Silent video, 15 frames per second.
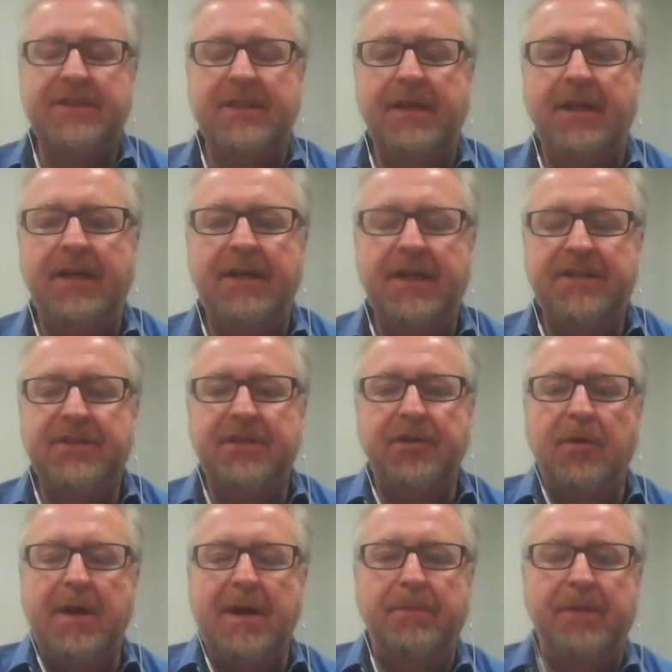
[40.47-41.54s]
a
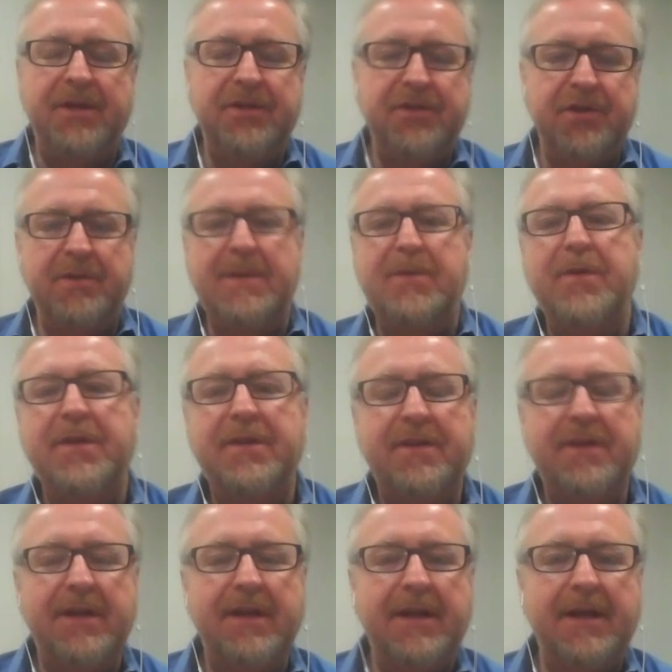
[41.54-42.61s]
great pleasure to be with
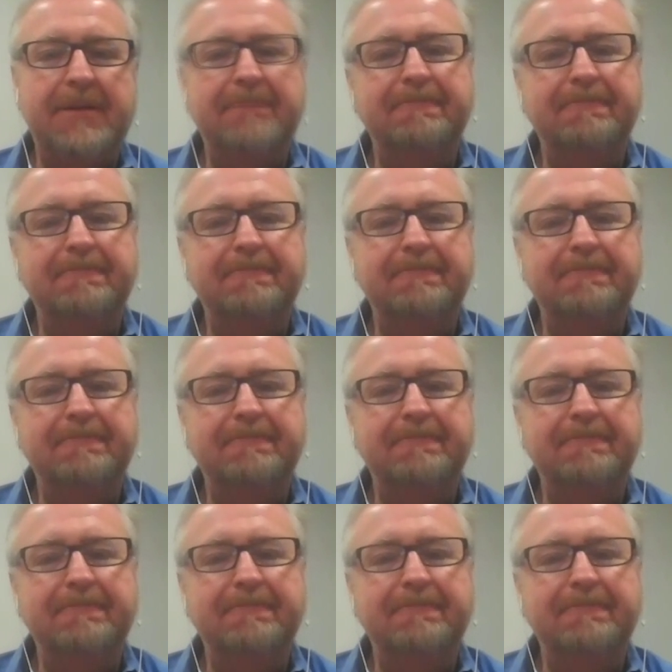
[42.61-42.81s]
you today.